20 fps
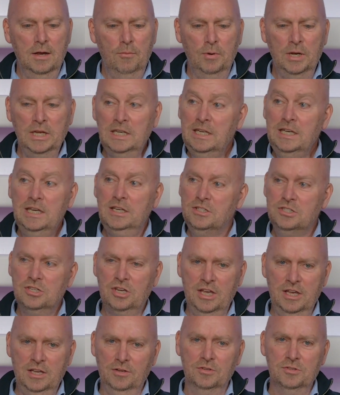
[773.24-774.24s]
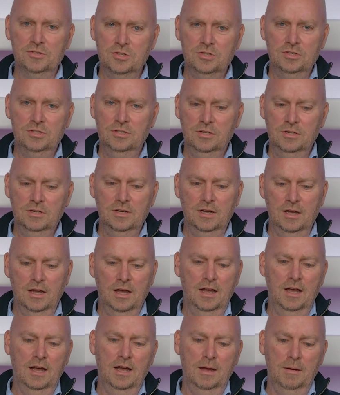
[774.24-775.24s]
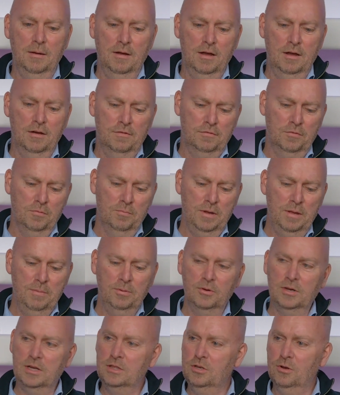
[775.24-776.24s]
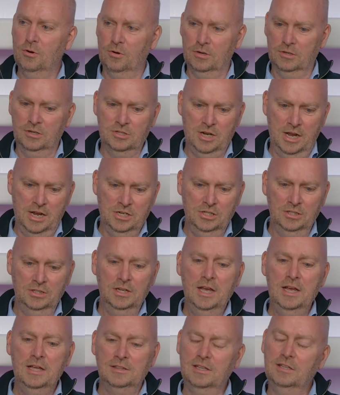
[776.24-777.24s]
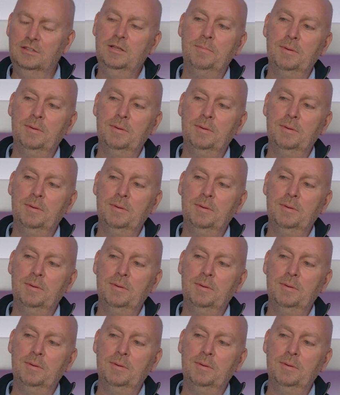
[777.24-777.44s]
we need skills from people in the organization that